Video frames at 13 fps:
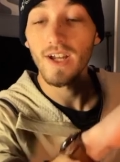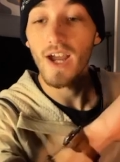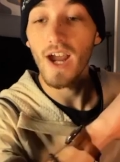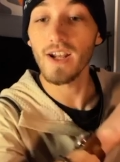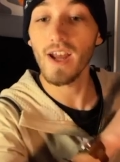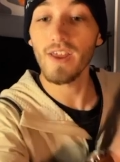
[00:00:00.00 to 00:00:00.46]

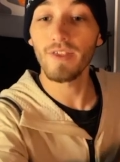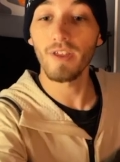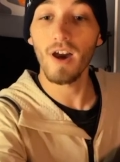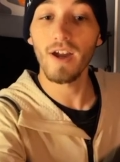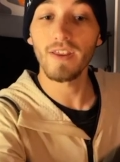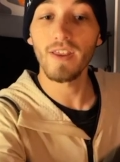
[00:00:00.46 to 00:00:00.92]
and I
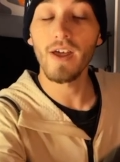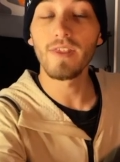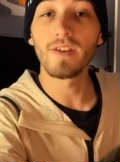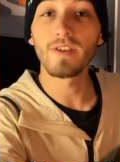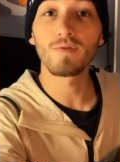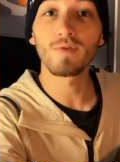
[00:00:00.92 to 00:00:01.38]
thought that
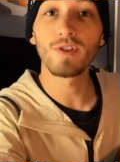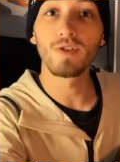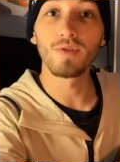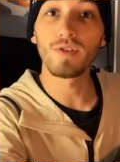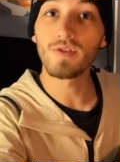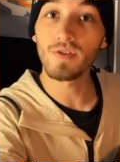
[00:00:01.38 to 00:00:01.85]
this would
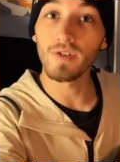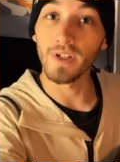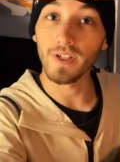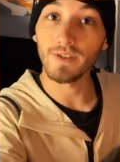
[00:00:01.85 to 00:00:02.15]
do the trick.